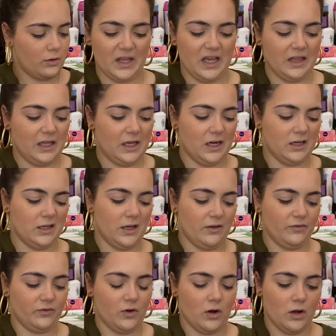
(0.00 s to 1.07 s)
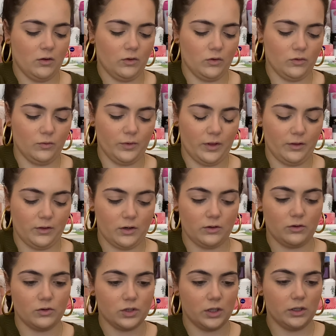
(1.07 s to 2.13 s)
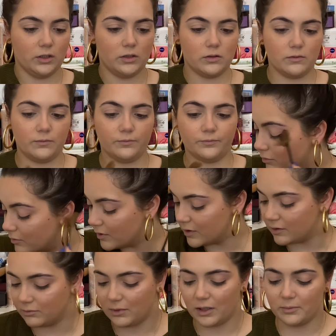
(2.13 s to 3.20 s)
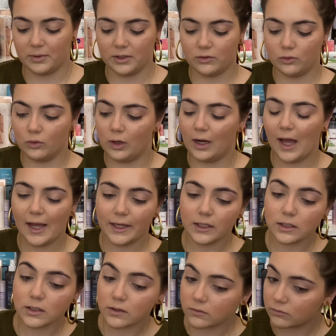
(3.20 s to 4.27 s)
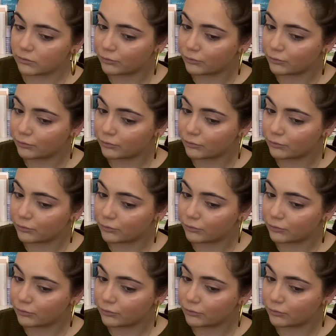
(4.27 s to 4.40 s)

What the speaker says: And then if not, I'll go with a darker shade. This might be too light.